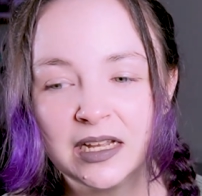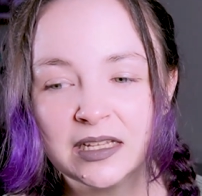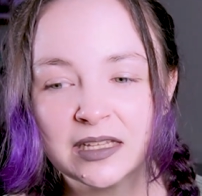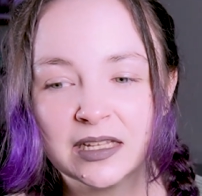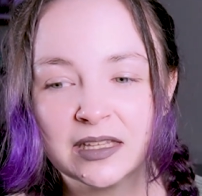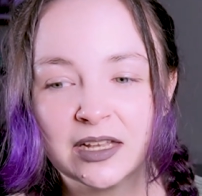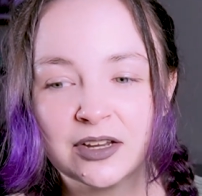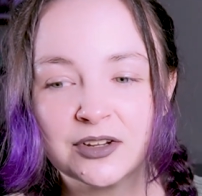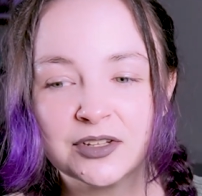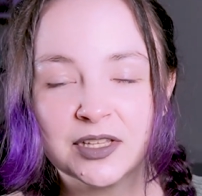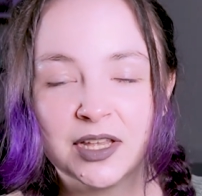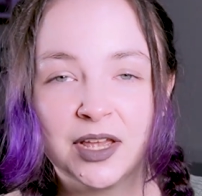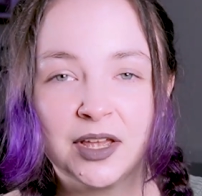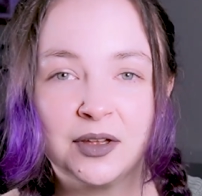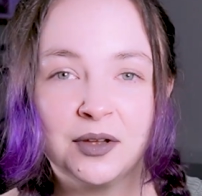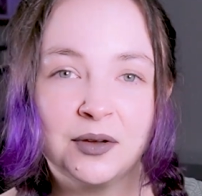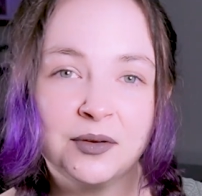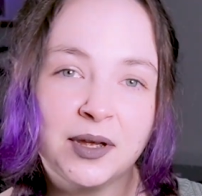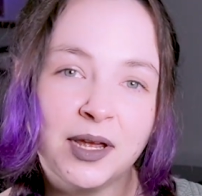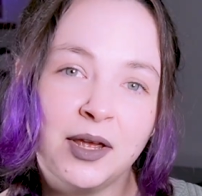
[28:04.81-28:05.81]
that they're
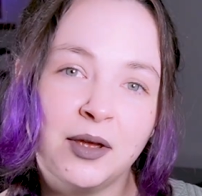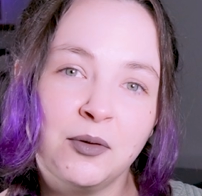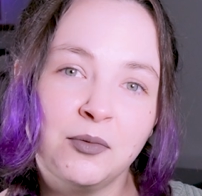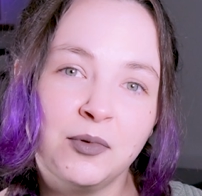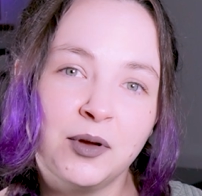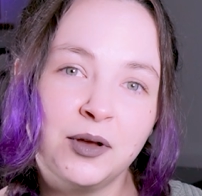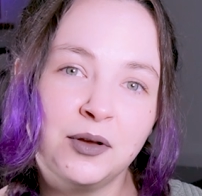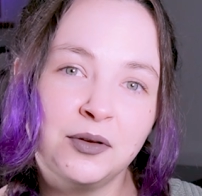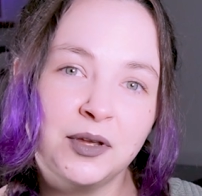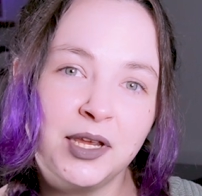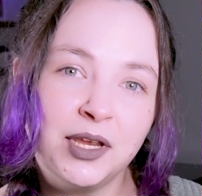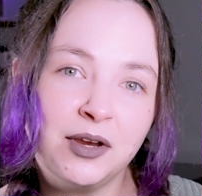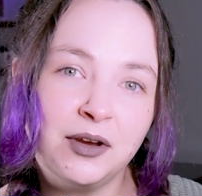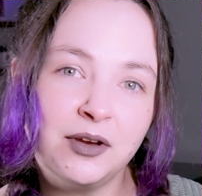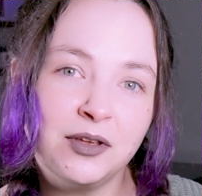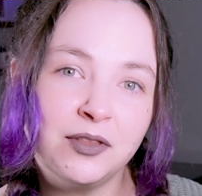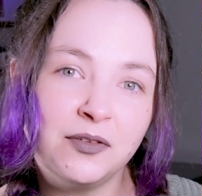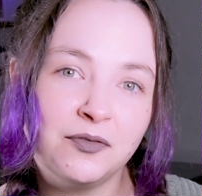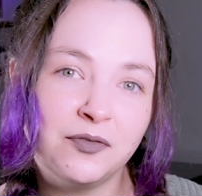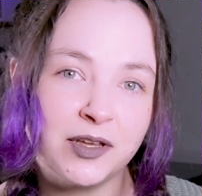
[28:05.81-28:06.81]
saying, okay, well,
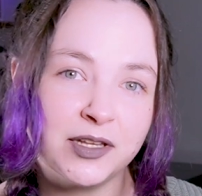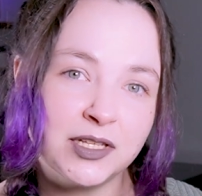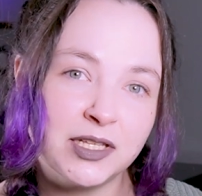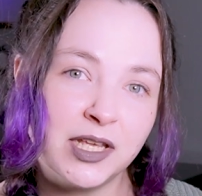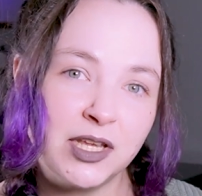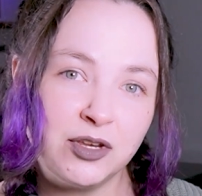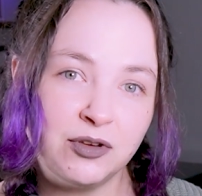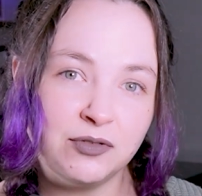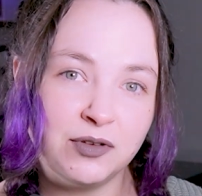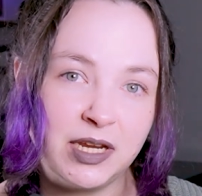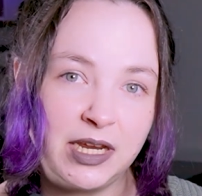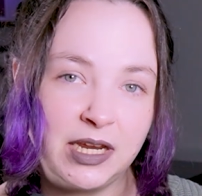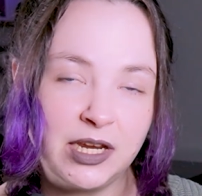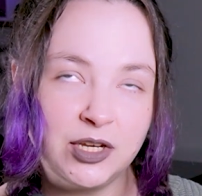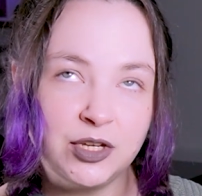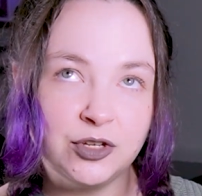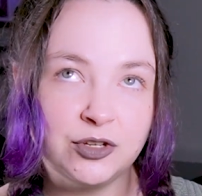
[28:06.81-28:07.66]
here are the funds that you need.